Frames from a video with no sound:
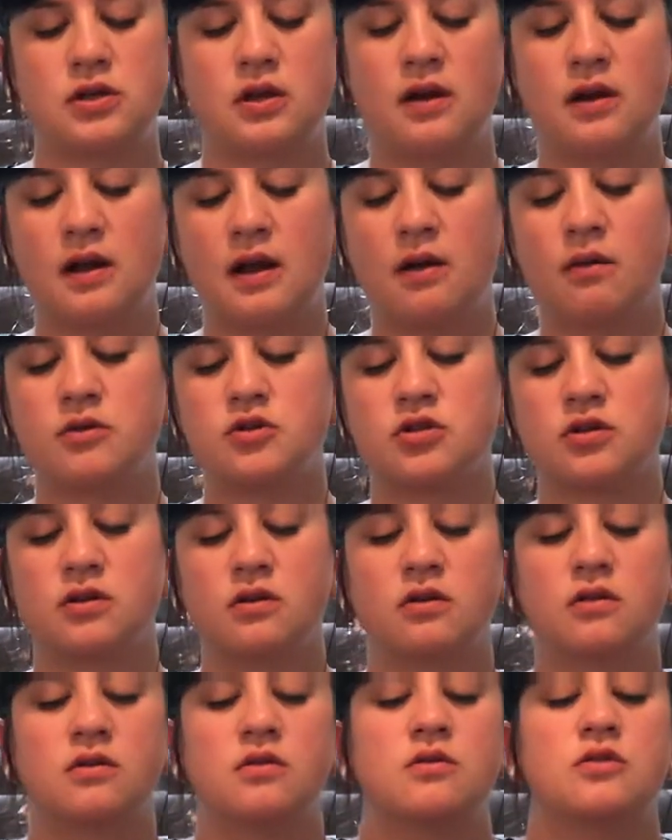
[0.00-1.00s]
And now what you're
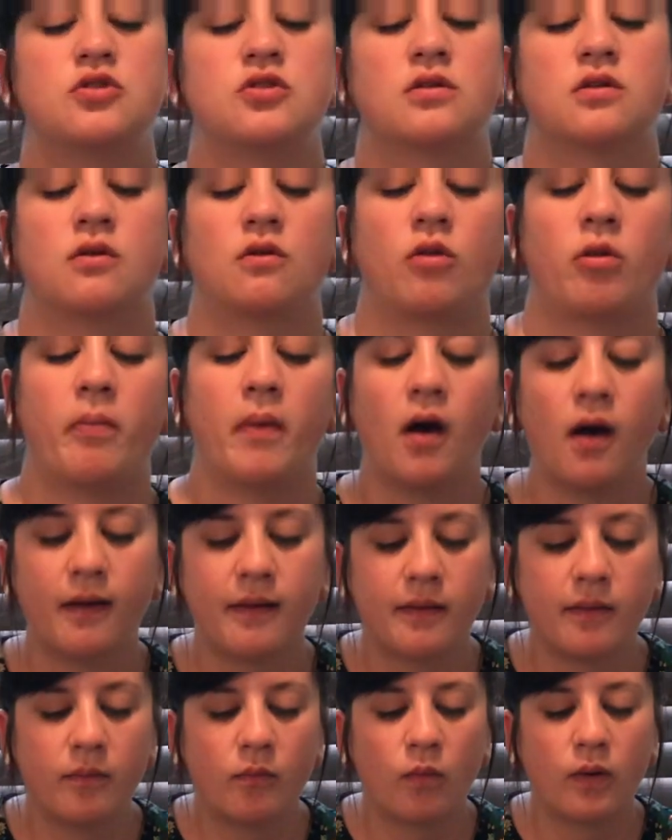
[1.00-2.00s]
going to do is you're going to go to the
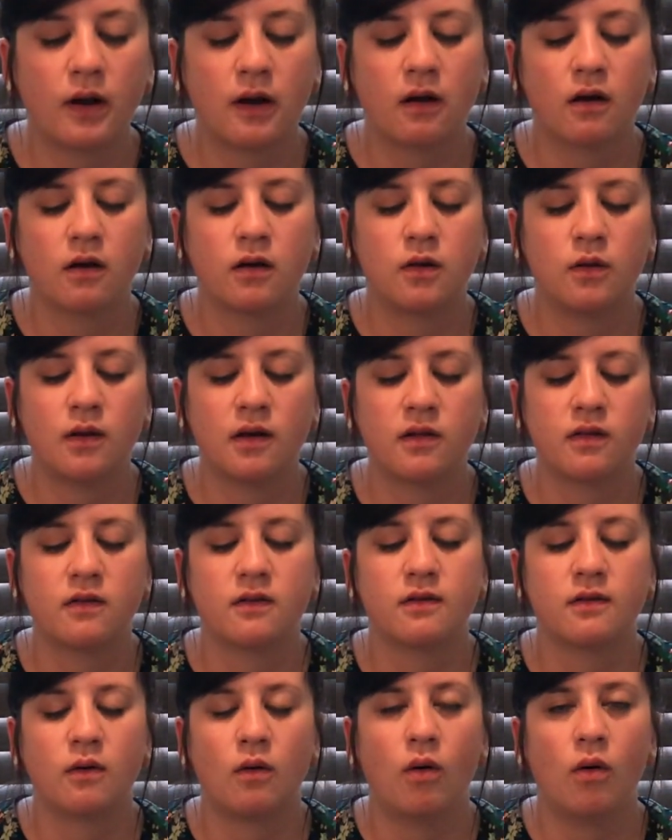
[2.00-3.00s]
bottom where you have this
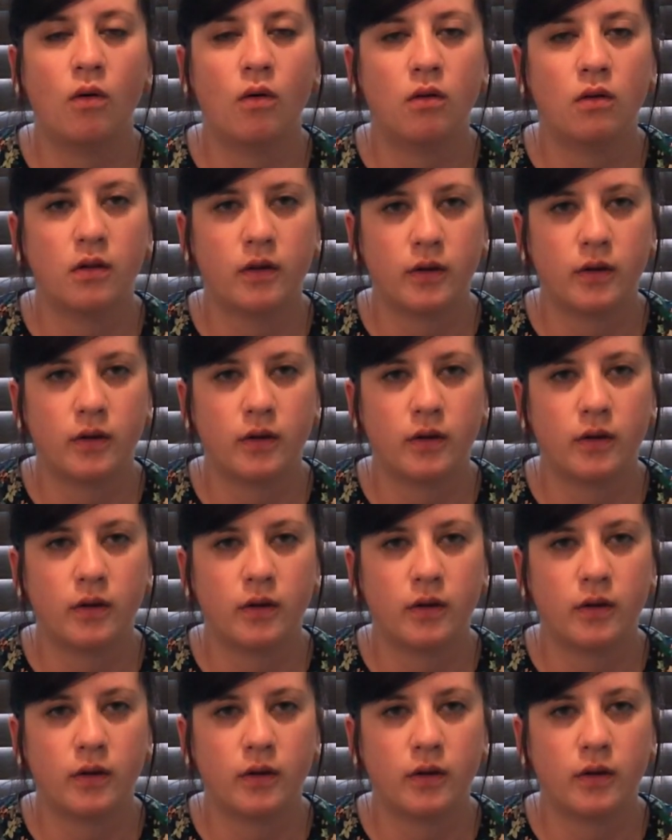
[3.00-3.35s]
little hole